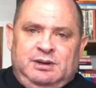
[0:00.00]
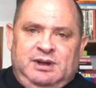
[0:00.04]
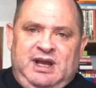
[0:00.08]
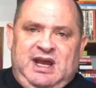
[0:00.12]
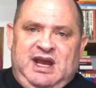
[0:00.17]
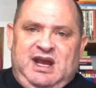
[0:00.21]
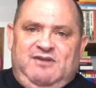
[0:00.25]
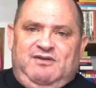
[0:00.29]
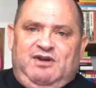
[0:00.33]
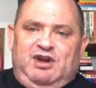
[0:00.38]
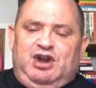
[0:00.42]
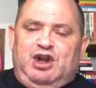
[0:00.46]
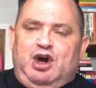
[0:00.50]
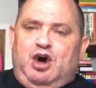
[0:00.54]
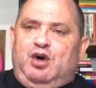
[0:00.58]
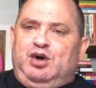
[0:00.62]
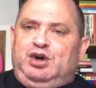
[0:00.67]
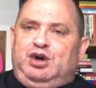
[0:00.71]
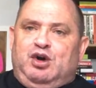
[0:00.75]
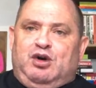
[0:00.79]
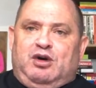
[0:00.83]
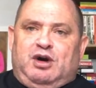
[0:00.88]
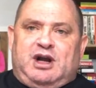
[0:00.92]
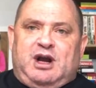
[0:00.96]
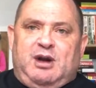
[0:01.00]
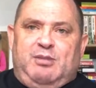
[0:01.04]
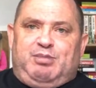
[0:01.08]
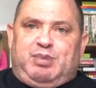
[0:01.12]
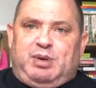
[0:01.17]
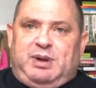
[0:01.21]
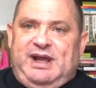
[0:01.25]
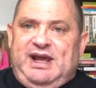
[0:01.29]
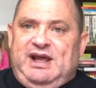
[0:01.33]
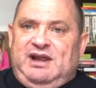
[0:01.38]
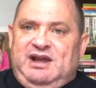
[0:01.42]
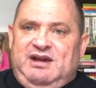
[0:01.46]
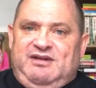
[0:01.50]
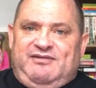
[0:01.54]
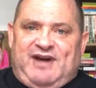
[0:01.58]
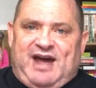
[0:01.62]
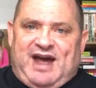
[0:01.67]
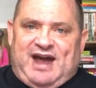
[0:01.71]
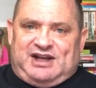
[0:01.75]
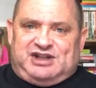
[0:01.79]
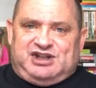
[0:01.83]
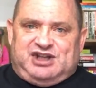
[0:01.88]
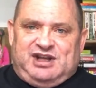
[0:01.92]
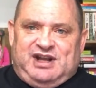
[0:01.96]
even though you're completely
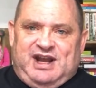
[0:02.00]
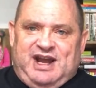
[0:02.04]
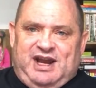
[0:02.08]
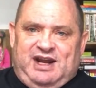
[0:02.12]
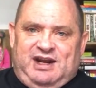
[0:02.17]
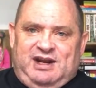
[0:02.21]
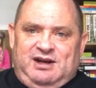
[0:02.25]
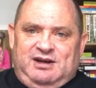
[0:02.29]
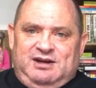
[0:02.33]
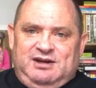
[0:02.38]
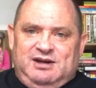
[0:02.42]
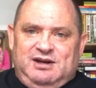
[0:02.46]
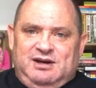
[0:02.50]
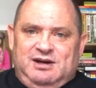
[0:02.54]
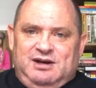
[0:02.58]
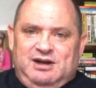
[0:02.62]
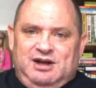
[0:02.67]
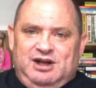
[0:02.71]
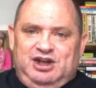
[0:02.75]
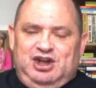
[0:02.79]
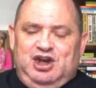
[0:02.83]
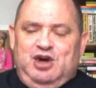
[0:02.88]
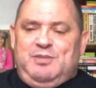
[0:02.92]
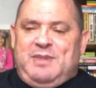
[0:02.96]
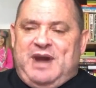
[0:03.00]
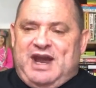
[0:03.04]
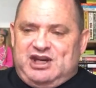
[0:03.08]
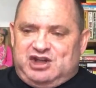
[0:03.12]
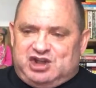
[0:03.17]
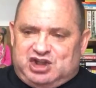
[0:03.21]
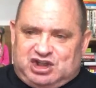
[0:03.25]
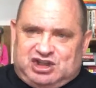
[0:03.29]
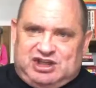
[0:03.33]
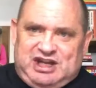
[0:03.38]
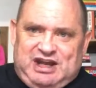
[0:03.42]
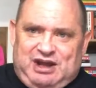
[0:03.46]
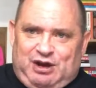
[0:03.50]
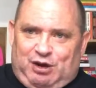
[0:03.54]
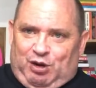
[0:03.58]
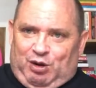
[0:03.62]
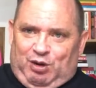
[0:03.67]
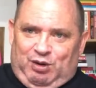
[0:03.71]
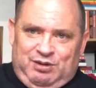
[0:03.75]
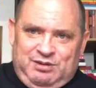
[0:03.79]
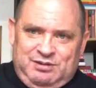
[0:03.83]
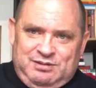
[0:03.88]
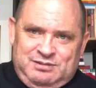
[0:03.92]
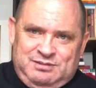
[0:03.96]
vaccinated, you may still
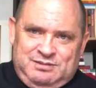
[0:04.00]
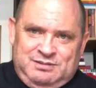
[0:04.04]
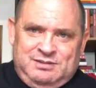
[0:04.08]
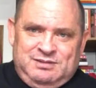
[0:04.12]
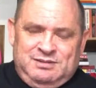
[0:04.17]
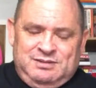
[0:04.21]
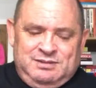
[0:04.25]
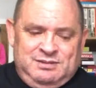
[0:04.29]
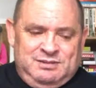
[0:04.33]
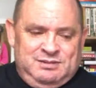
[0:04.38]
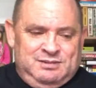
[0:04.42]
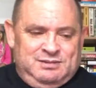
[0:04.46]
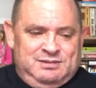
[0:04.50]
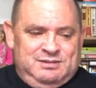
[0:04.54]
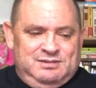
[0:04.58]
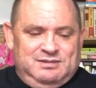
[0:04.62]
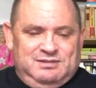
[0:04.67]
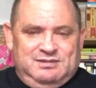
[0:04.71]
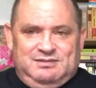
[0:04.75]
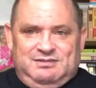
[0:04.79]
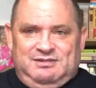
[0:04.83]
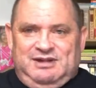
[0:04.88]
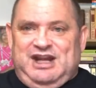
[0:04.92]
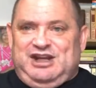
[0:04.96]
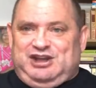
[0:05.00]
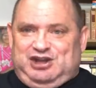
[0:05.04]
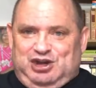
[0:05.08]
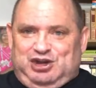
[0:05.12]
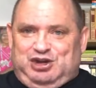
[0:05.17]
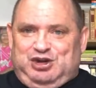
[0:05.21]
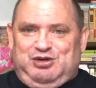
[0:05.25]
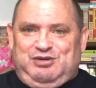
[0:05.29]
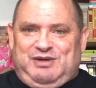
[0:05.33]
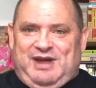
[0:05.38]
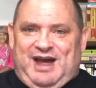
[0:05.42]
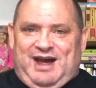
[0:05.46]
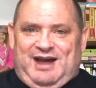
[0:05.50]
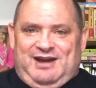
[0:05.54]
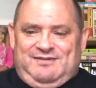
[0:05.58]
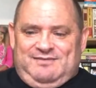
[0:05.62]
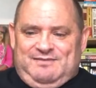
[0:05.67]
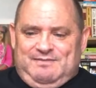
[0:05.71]
need to do that.